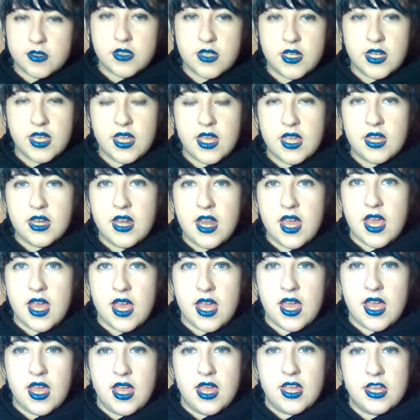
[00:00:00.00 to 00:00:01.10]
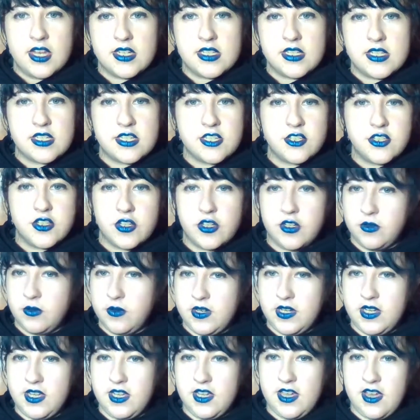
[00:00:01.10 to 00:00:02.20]
pause it again and show
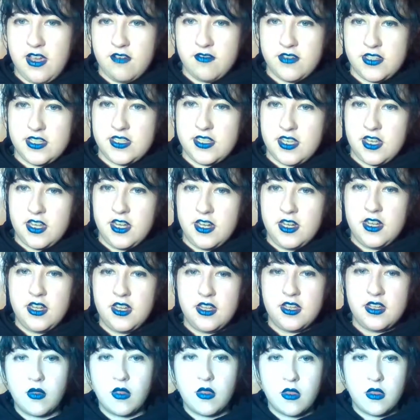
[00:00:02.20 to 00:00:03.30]
you what I have inside.